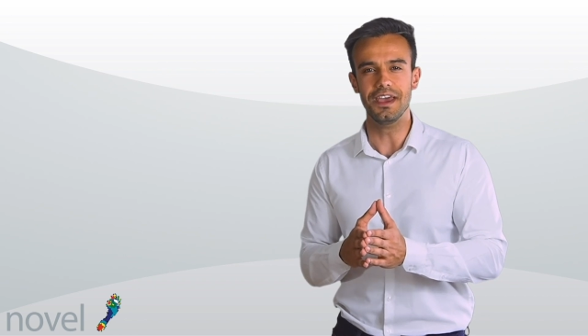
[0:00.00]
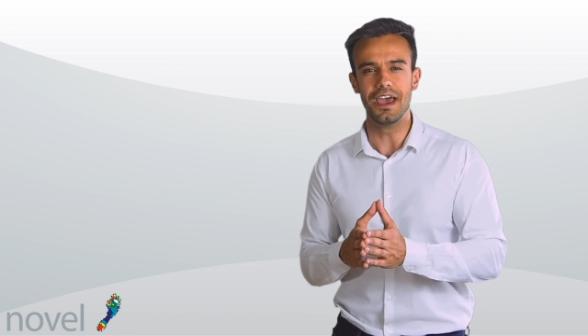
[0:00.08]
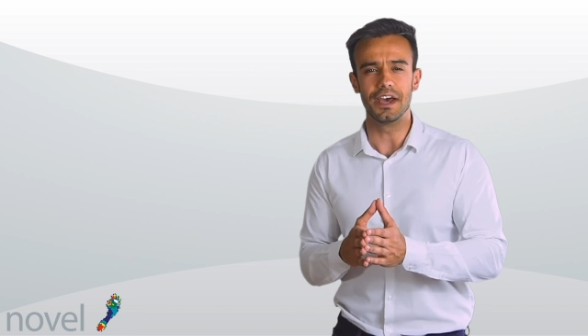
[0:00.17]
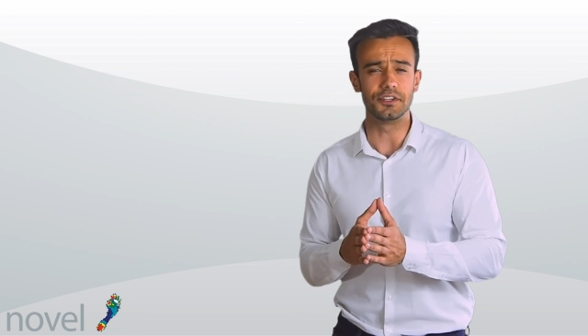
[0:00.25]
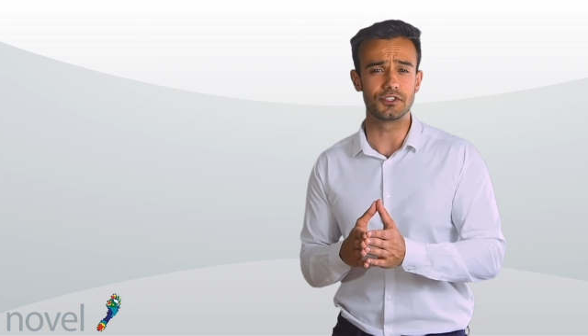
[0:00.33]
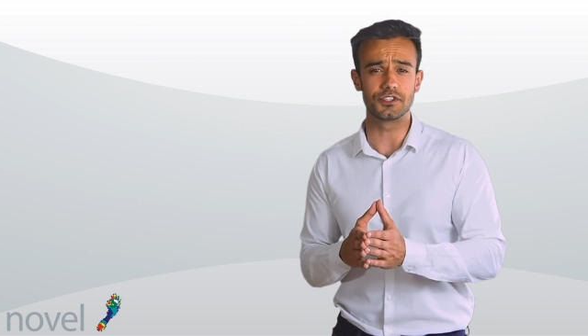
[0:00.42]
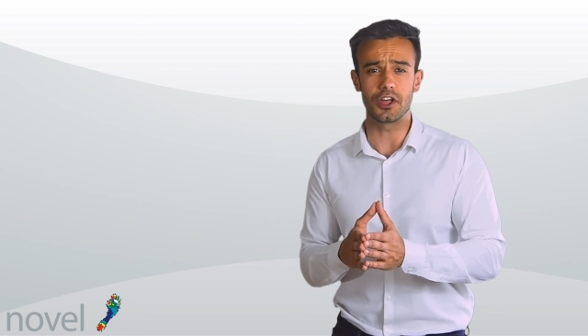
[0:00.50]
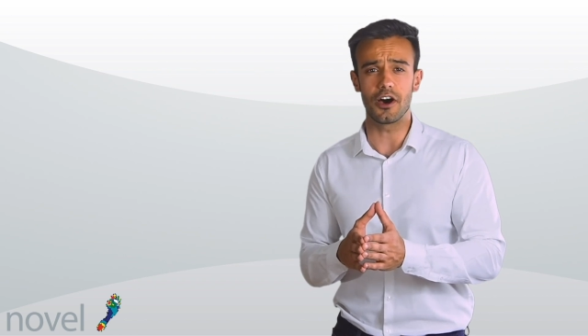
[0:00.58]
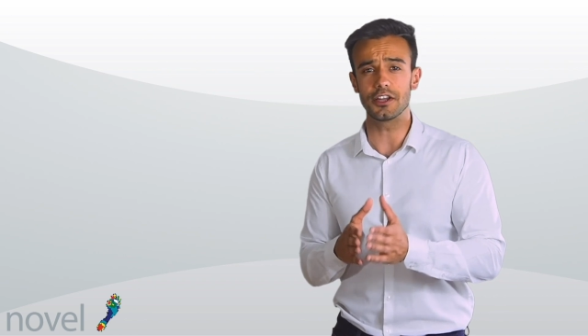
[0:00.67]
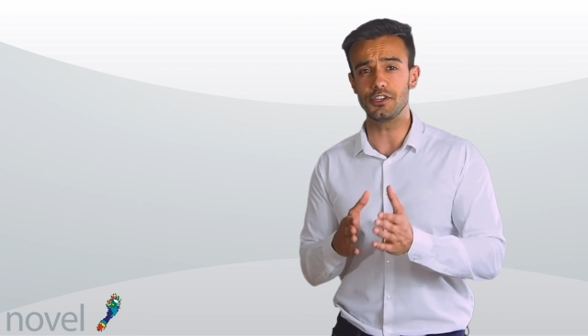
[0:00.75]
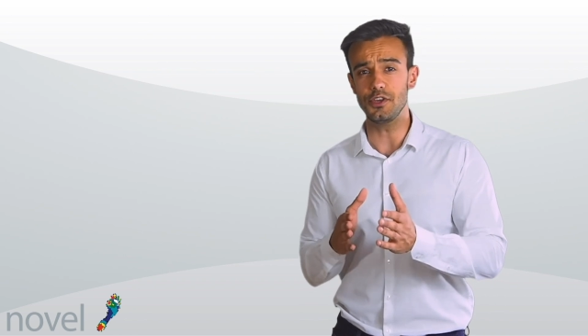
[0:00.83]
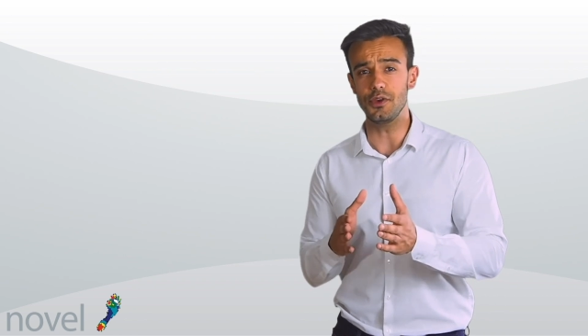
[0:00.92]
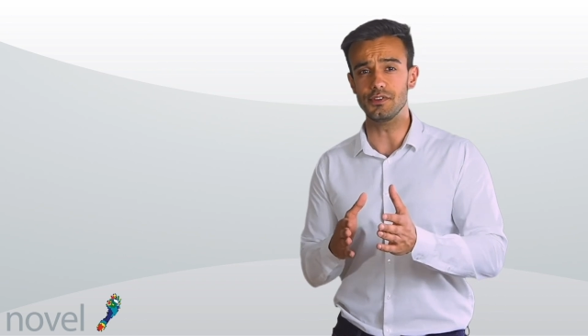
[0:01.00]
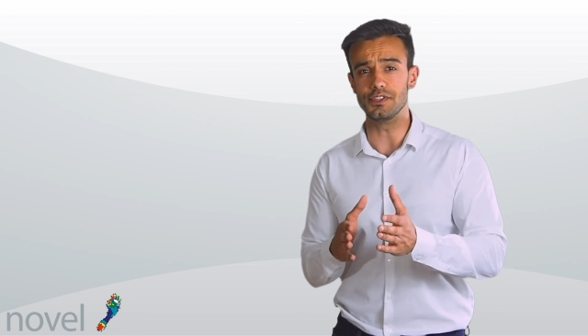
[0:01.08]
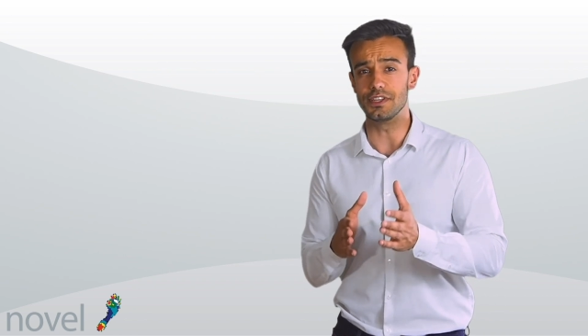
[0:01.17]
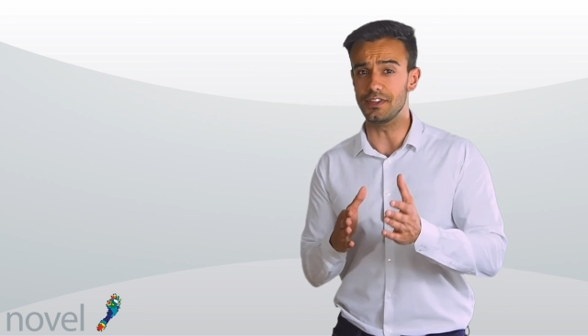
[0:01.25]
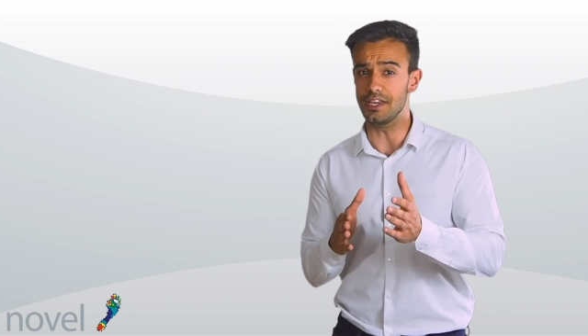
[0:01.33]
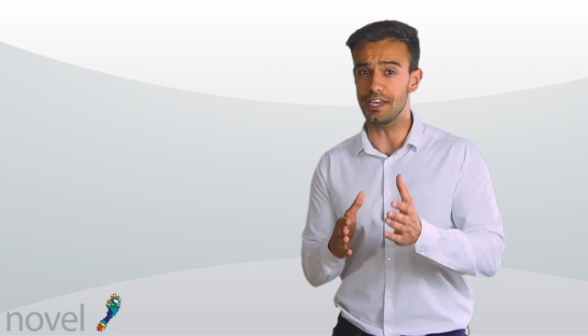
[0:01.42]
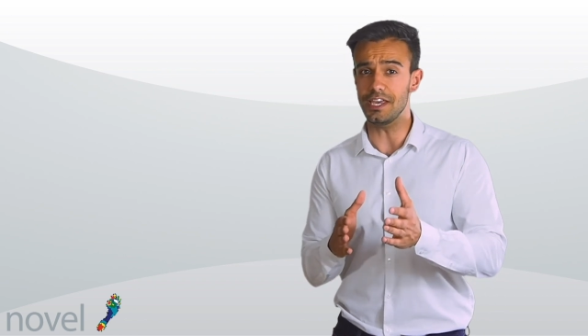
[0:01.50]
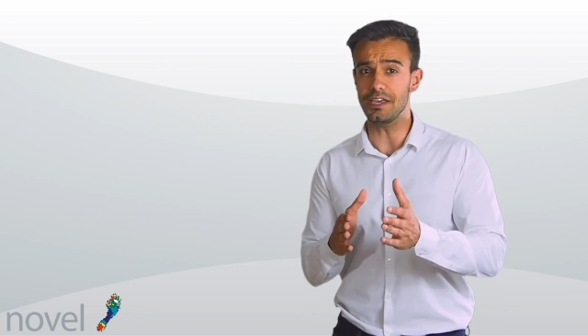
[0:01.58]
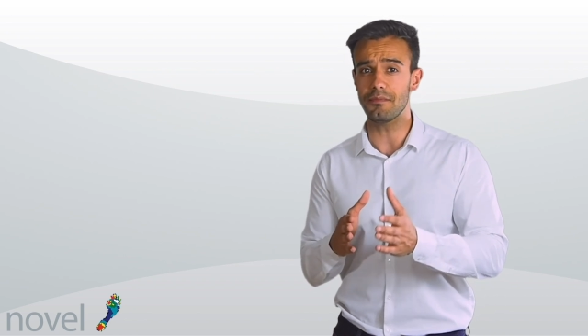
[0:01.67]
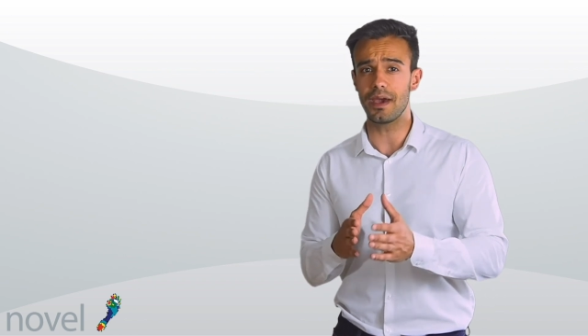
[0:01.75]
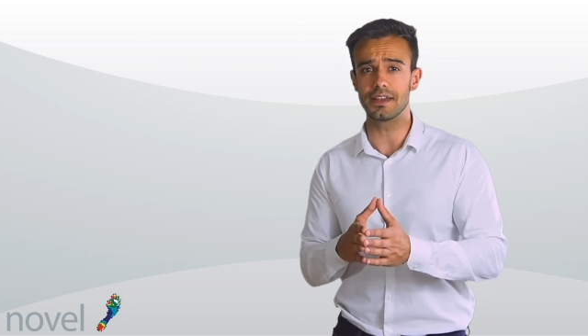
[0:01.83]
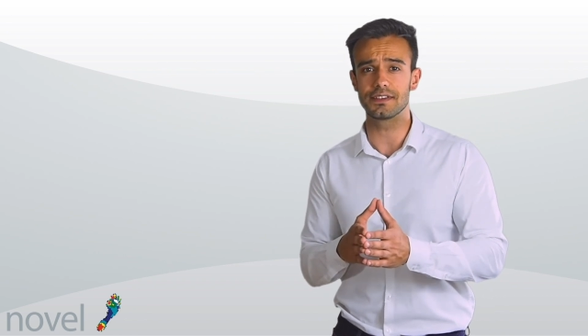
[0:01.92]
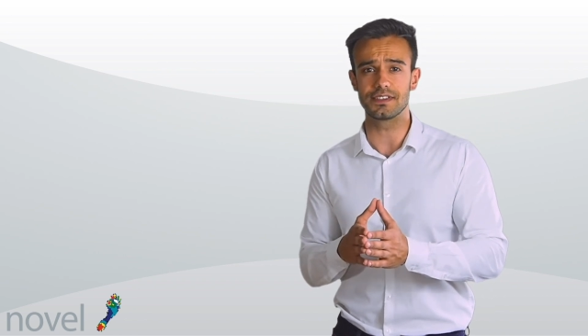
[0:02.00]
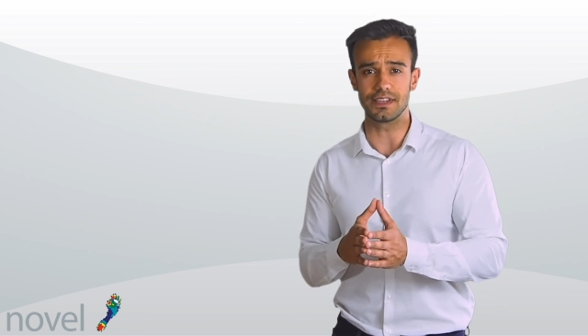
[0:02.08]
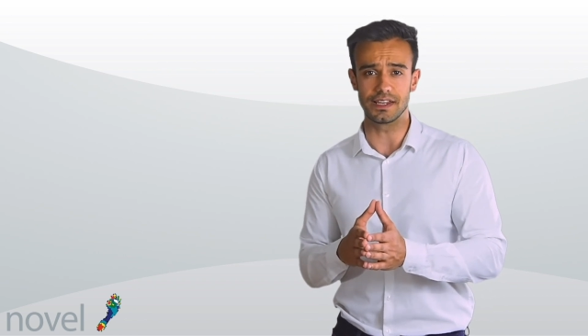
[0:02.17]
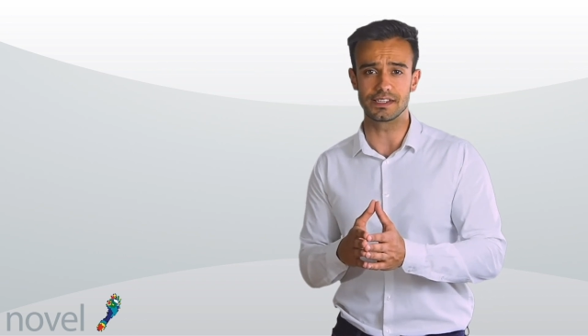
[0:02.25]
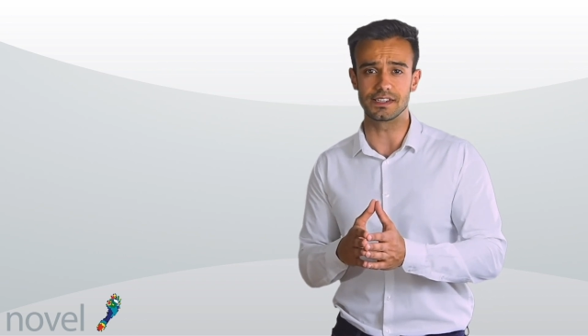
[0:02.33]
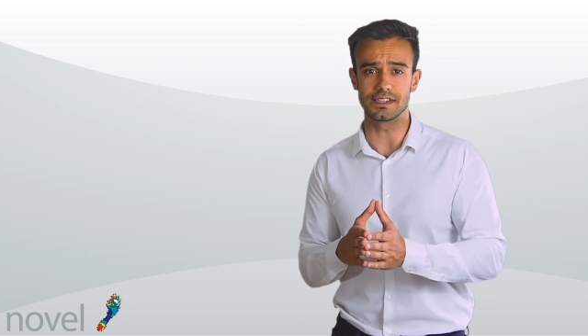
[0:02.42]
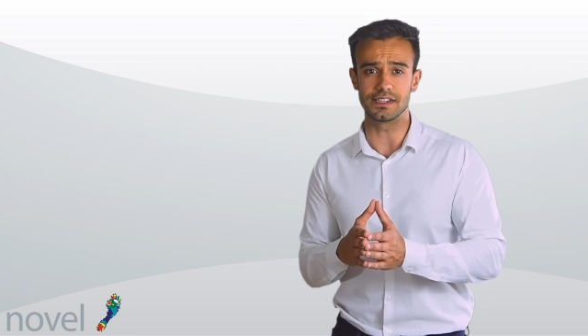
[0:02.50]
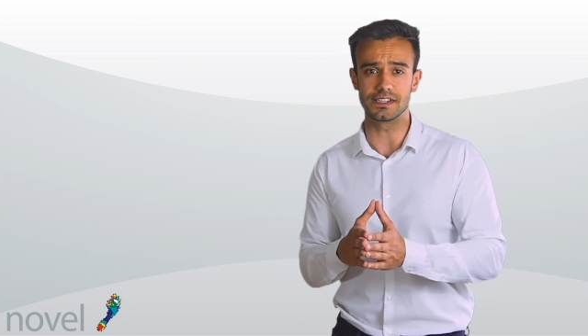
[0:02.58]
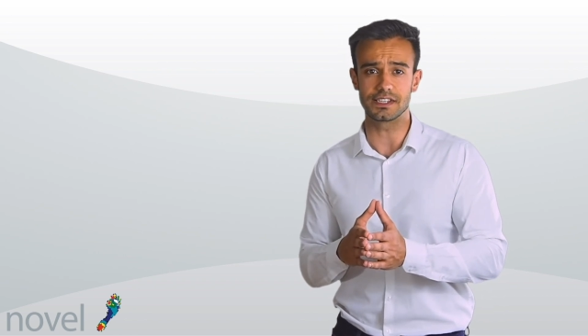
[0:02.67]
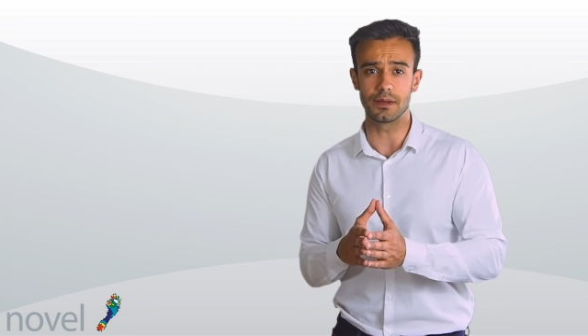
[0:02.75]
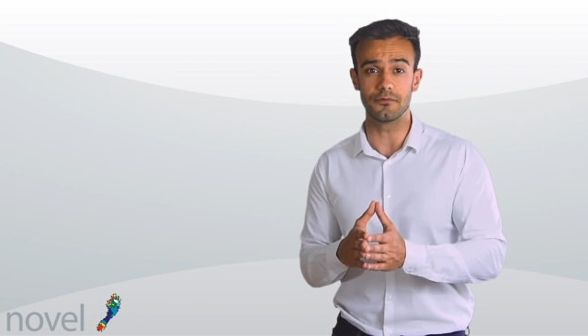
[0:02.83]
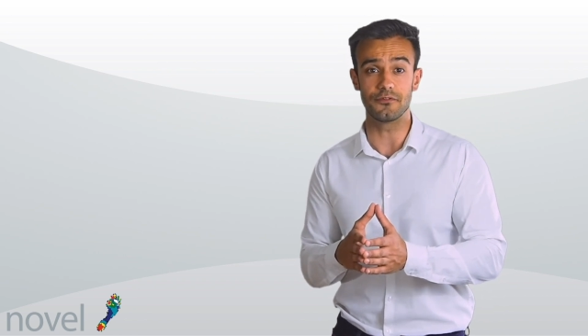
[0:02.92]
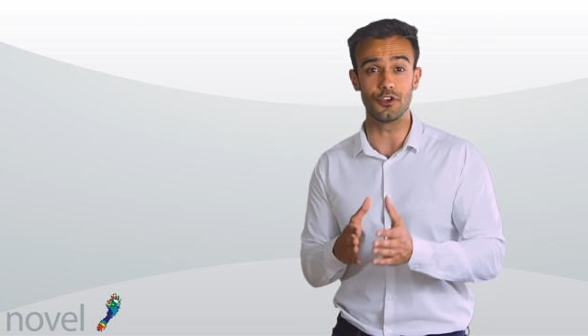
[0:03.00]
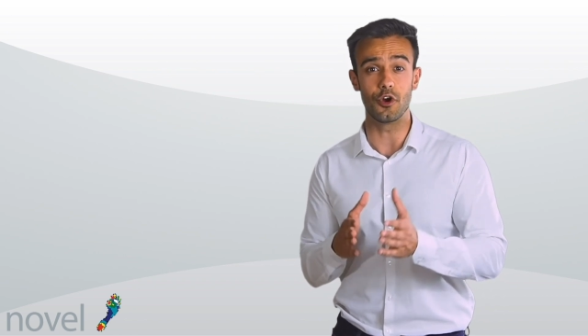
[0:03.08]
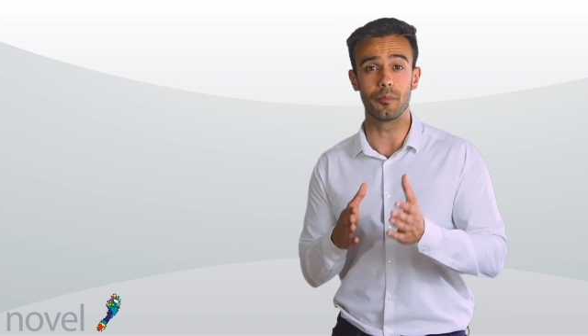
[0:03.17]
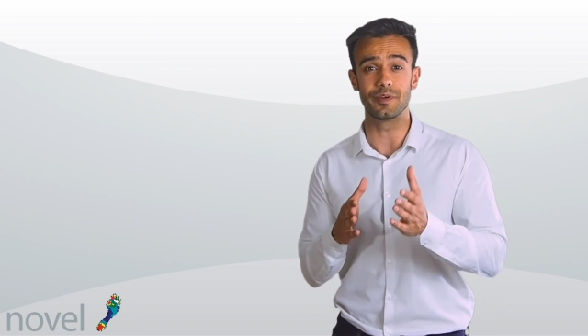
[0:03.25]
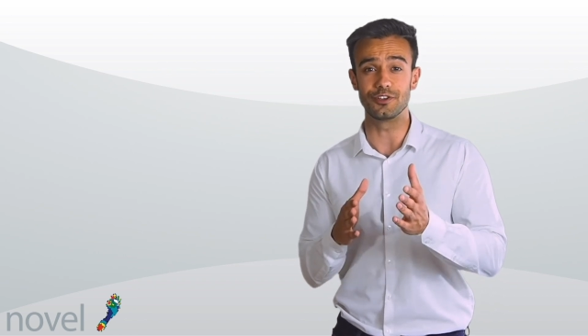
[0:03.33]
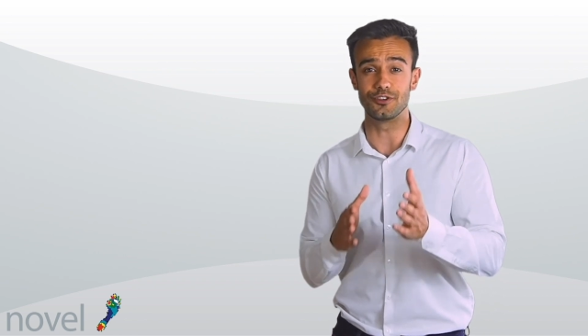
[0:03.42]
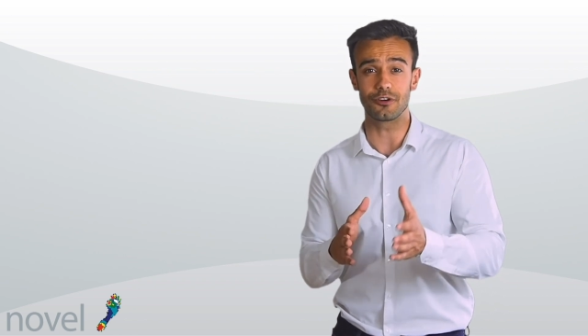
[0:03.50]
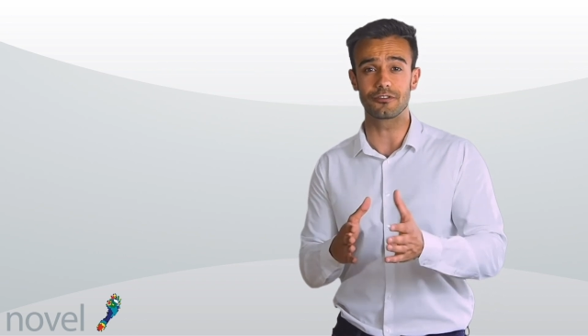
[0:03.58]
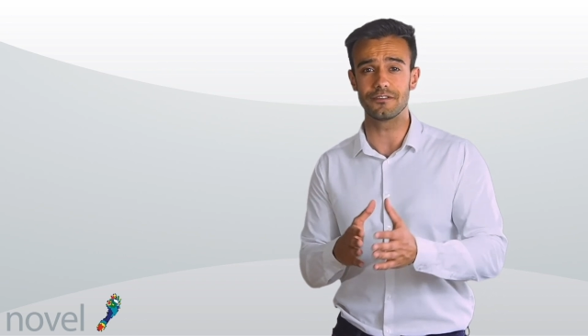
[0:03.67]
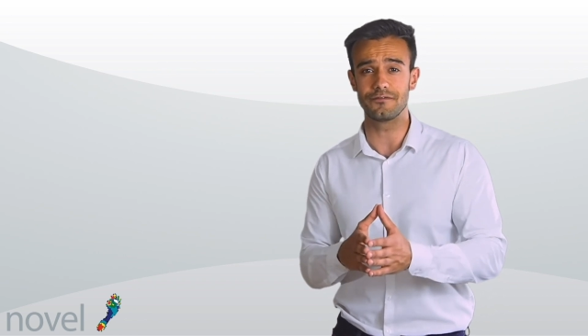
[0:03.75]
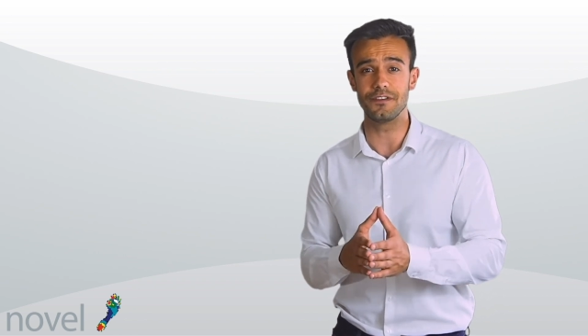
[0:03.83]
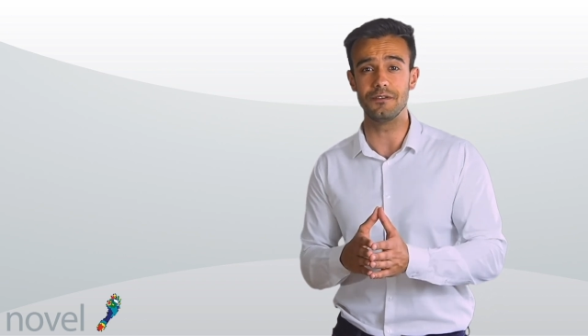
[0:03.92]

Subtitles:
and start using the emed sensor system for your pedography